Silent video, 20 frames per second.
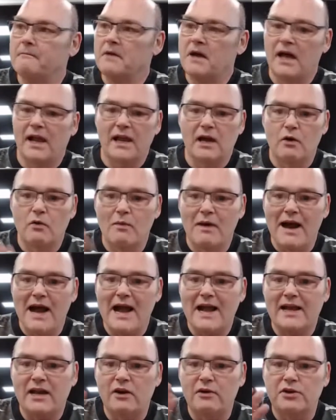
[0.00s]
Hello,
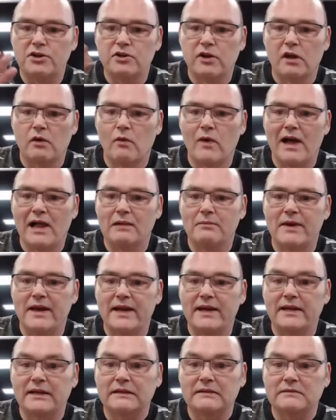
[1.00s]
Mark. How are you doing? Well,
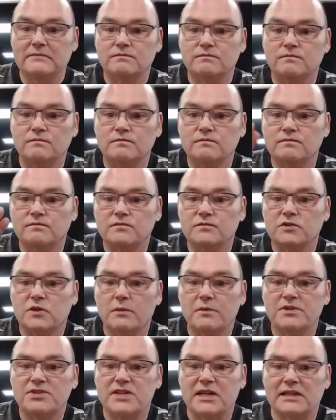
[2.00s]
mate.
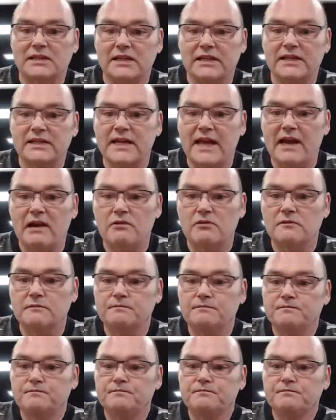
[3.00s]
Hope you're settling down.